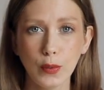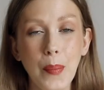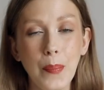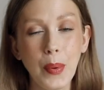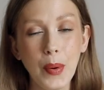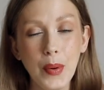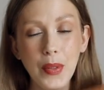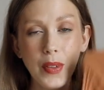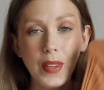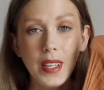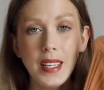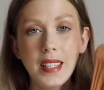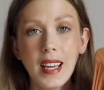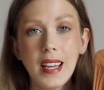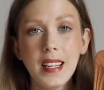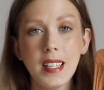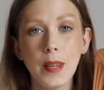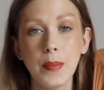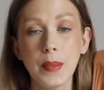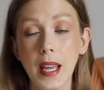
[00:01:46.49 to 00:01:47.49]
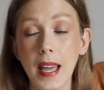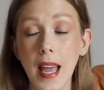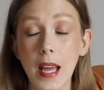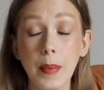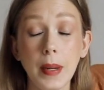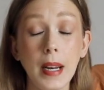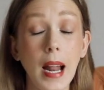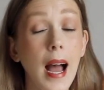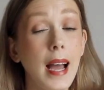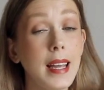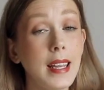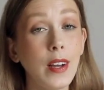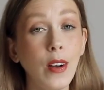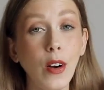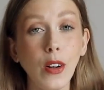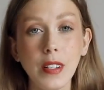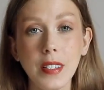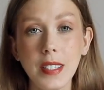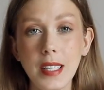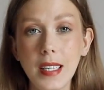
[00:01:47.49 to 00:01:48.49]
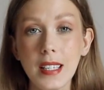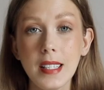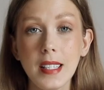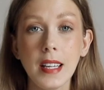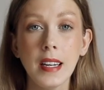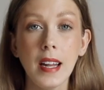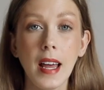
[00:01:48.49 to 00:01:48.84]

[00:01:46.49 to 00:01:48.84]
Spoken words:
Both of these items I had been eyeing all season,